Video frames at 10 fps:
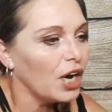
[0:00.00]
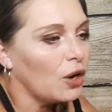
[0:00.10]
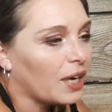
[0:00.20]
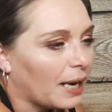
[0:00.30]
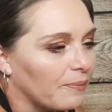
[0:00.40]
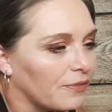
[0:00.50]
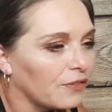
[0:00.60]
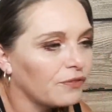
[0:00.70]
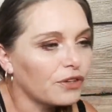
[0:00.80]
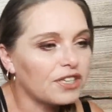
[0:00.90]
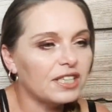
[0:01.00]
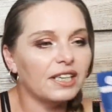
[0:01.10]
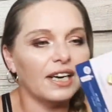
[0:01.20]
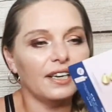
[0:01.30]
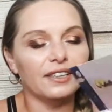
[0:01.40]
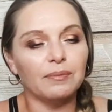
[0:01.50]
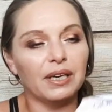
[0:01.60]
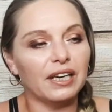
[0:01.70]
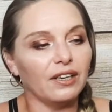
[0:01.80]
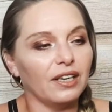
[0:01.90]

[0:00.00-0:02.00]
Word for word: Okay, first thing I got in the mail,